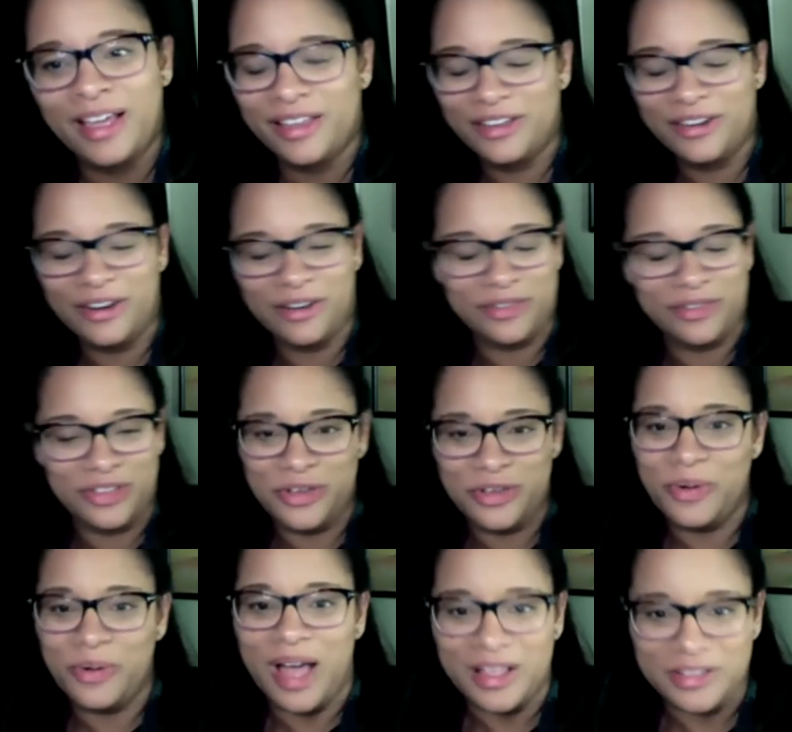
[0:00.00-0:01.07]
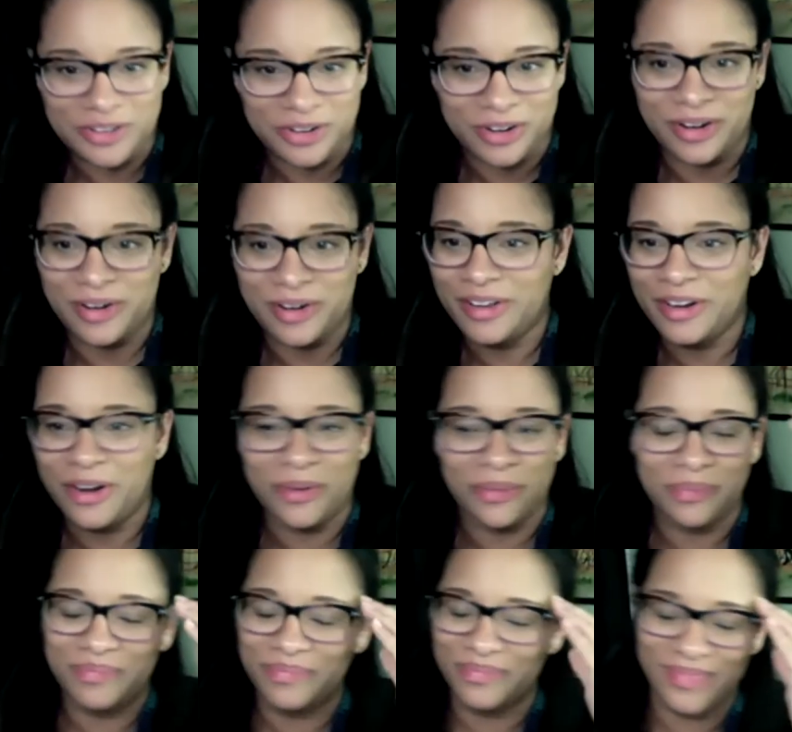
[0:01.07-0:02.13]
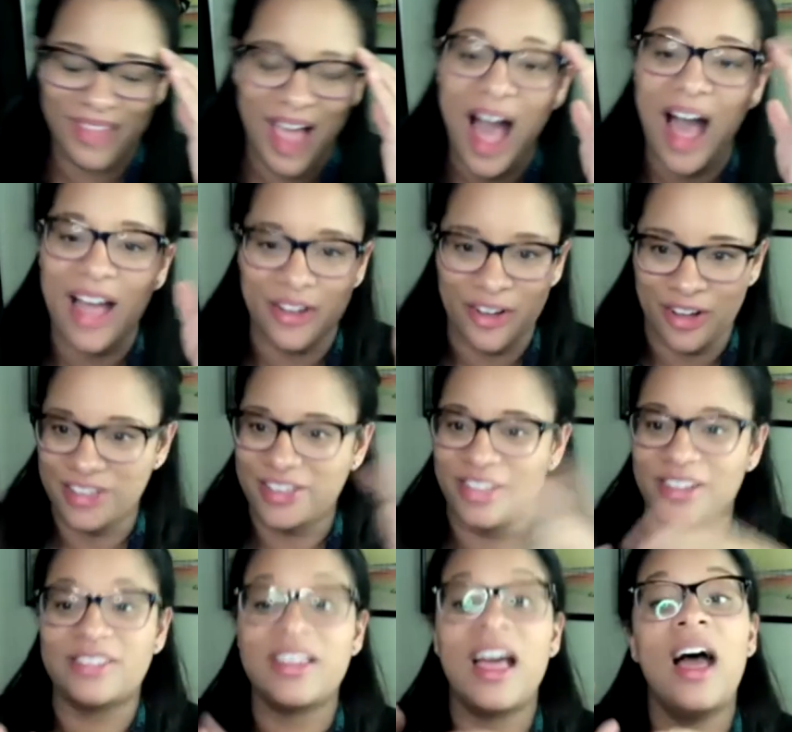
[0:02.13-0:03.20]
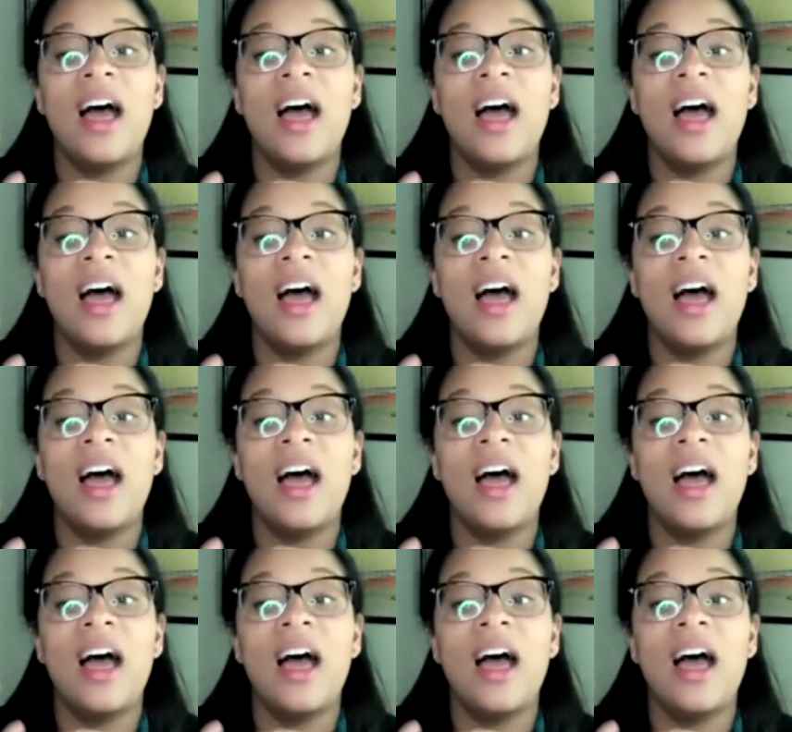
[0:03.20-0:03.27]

you know, the US or, you know, high cost goods.